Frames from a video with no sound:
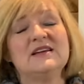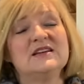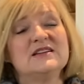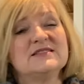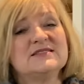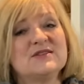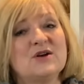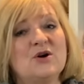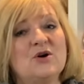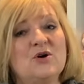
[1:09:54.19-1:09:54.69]

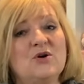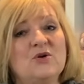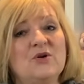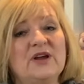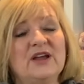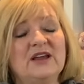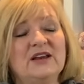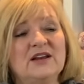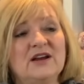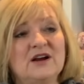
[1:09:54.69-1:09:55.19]
So
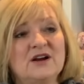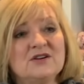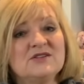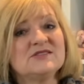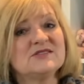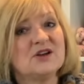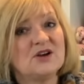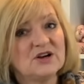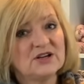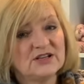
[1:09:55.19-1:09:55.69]
in our
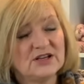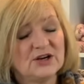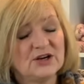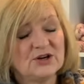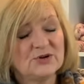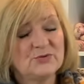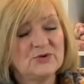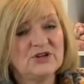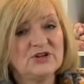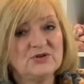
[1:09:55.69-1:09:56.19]
sock
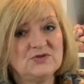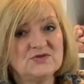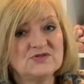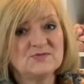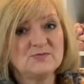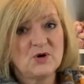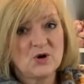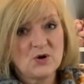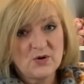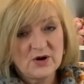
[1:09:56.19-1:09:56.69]
yarn, we
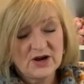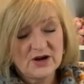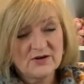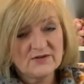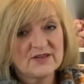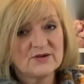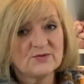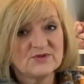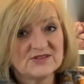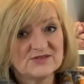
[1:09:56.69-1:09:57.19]
use mohair
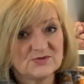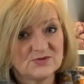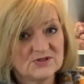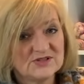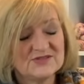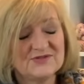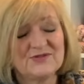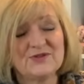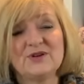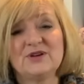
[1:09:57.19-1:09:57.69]
that we
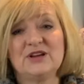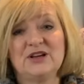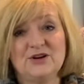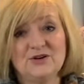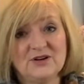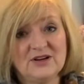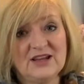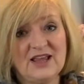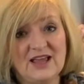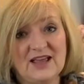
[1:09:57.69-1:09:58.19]
source from here
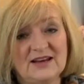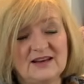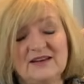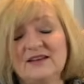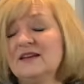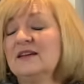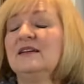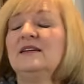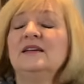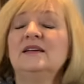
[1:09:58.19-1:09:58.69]
in
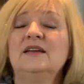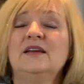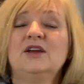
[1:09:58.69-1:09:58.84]
Canada